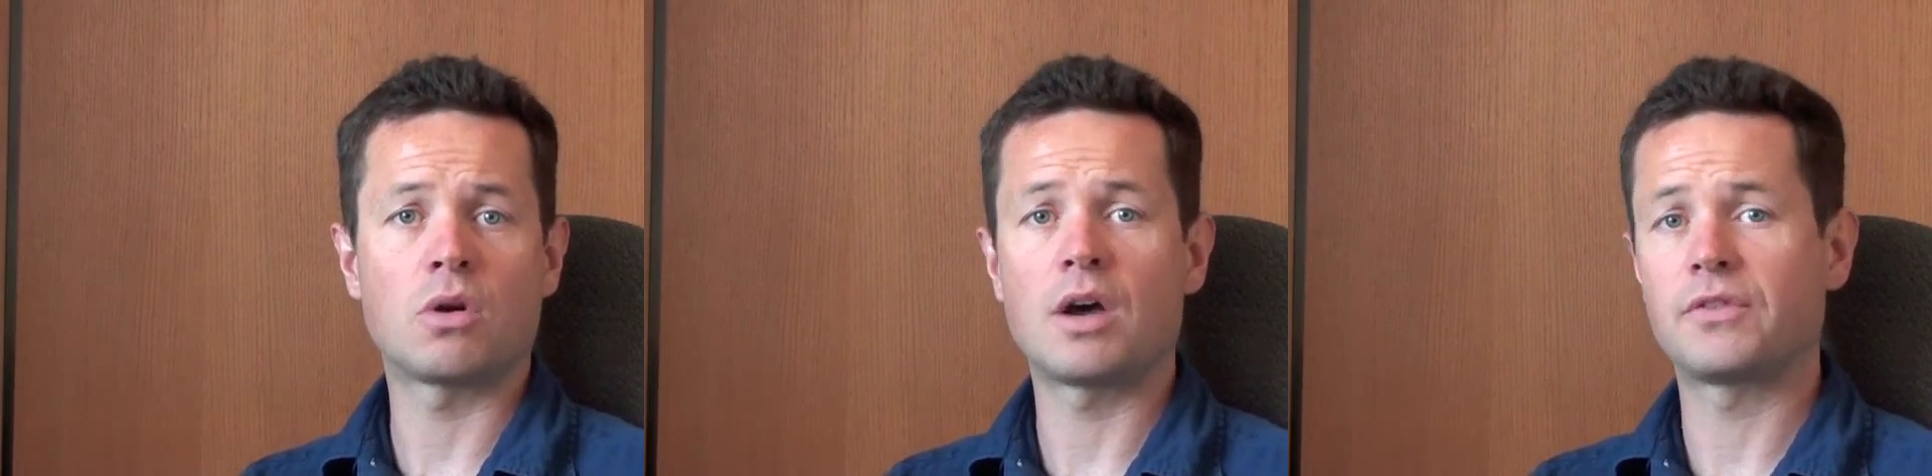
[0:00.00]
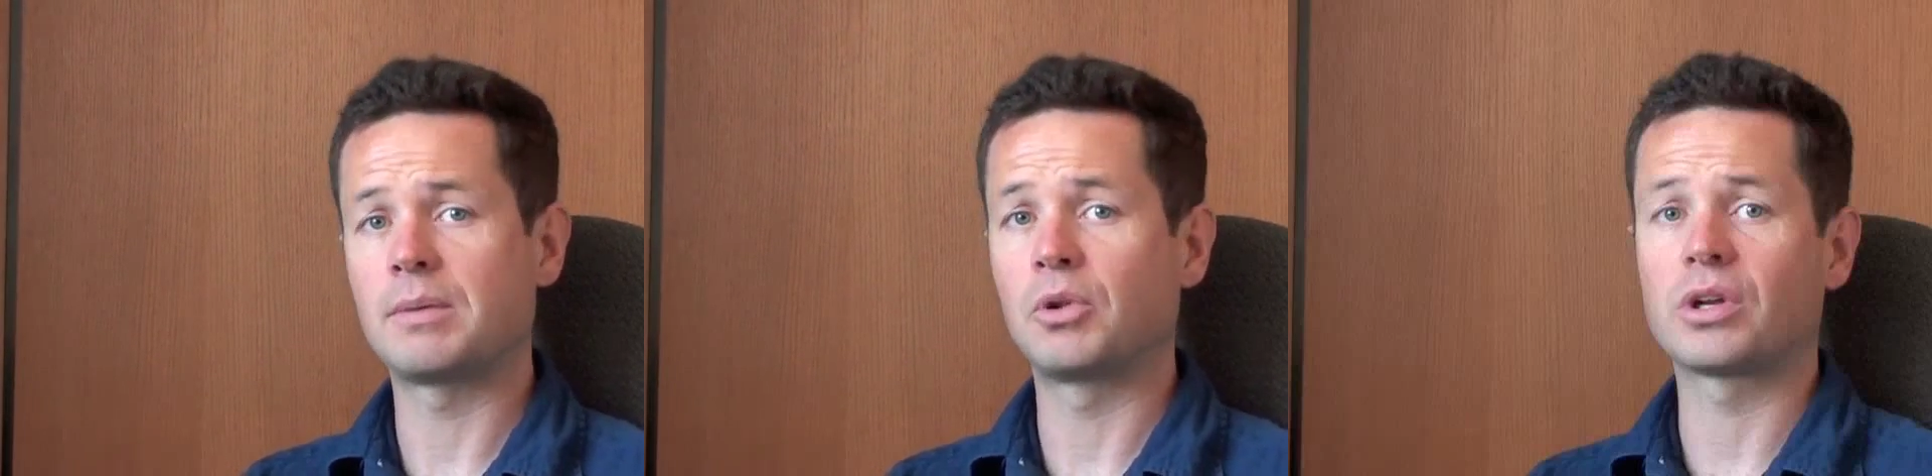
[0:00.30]
or
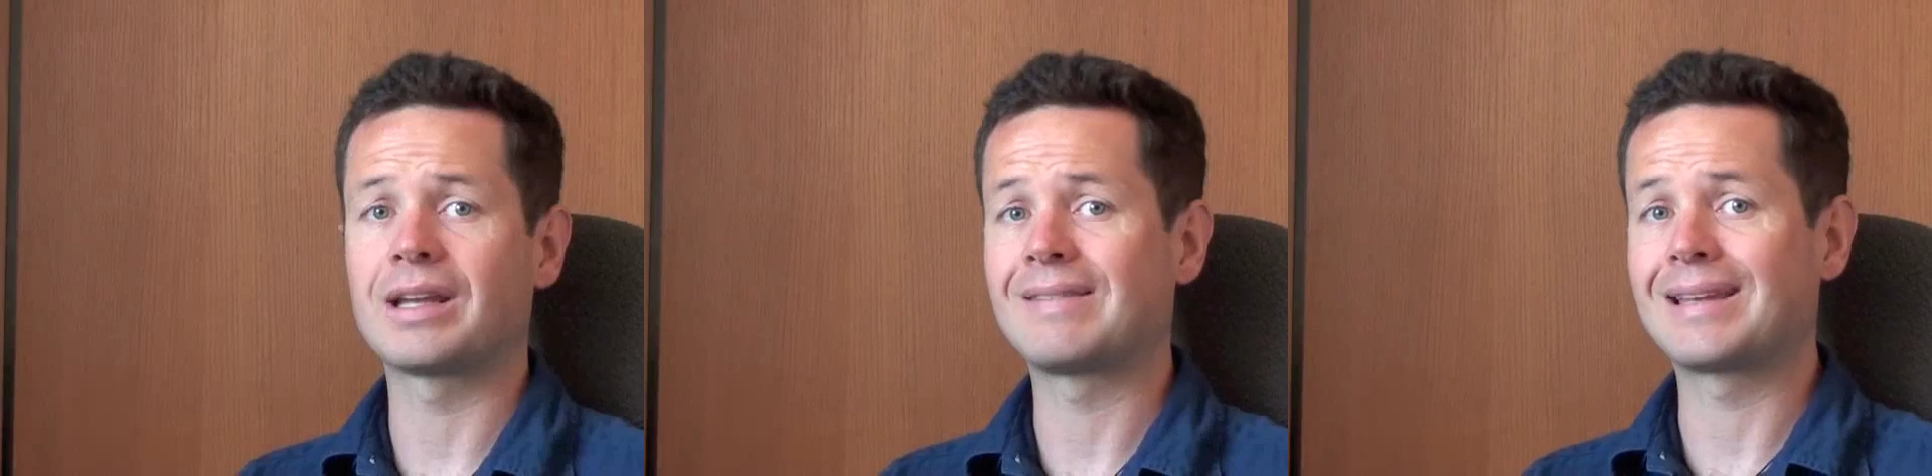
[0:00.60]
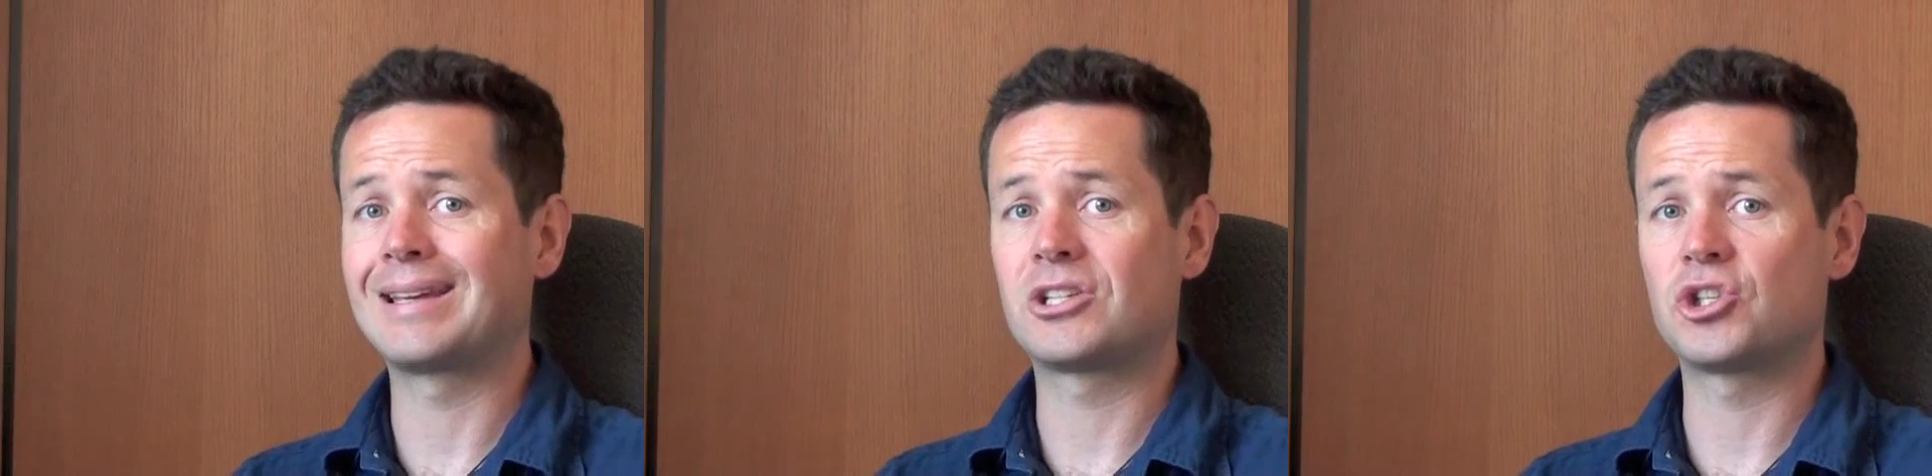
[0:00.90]
often I'm looking at
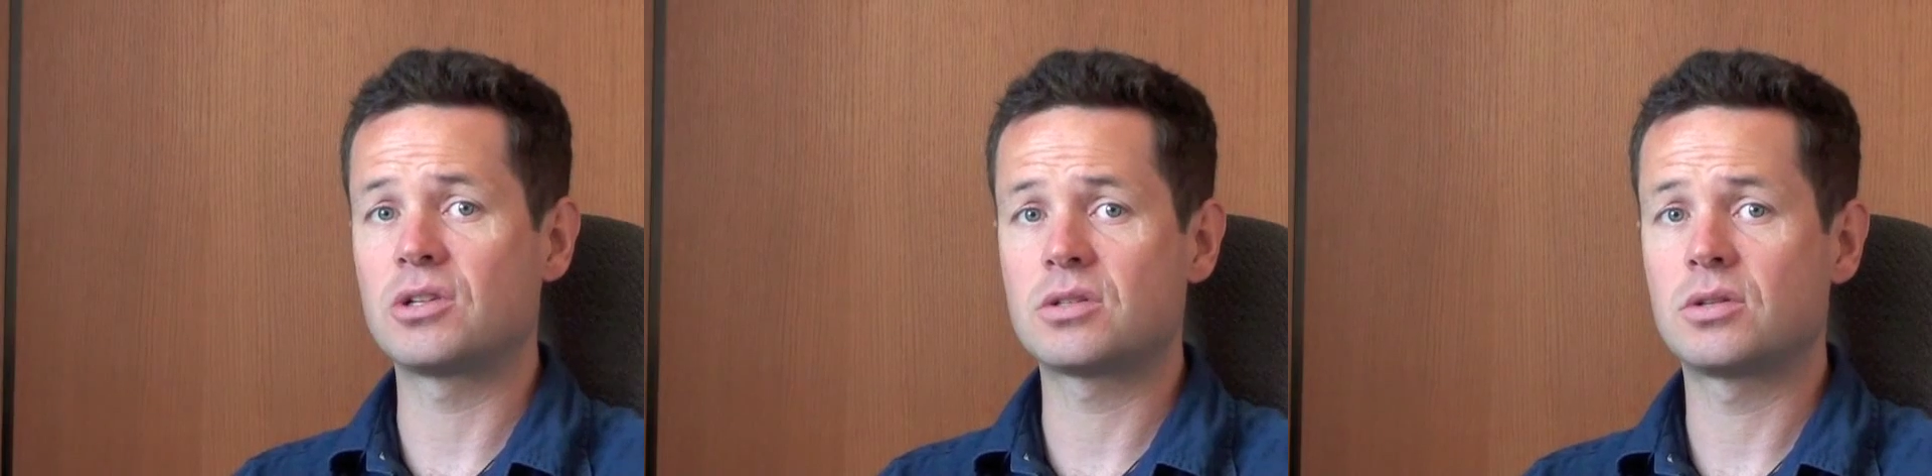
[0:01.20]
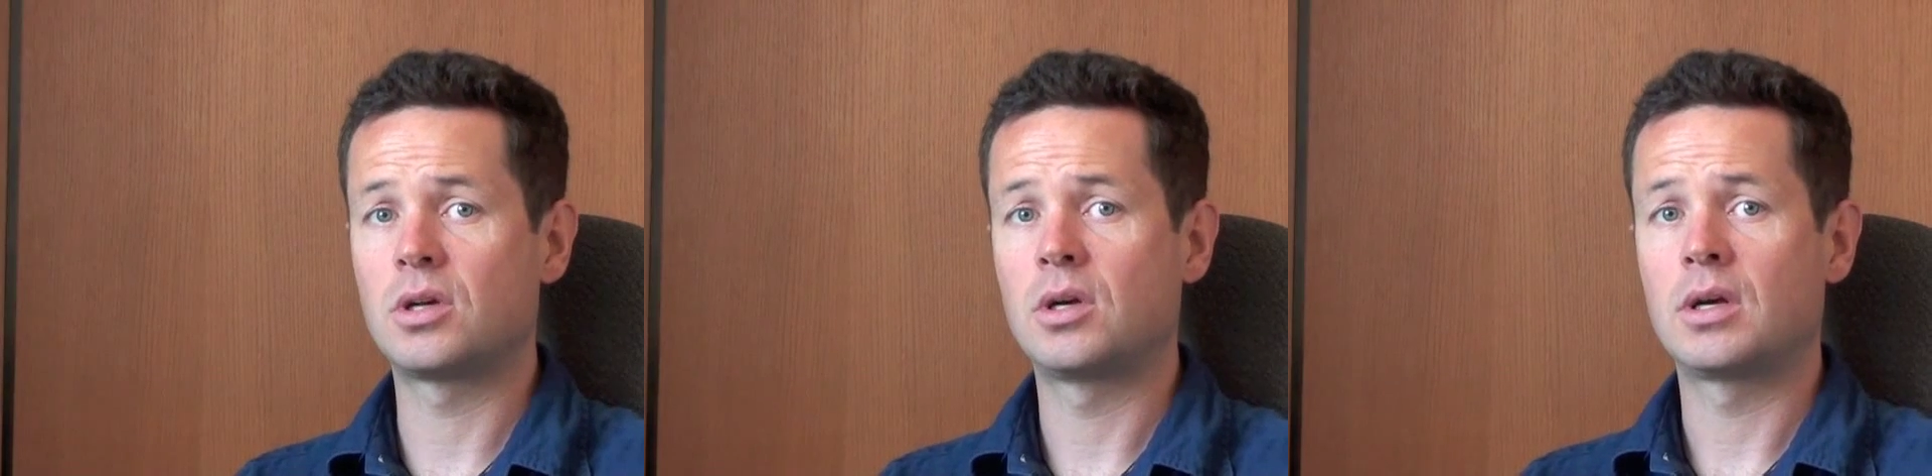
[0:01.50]
the kitchens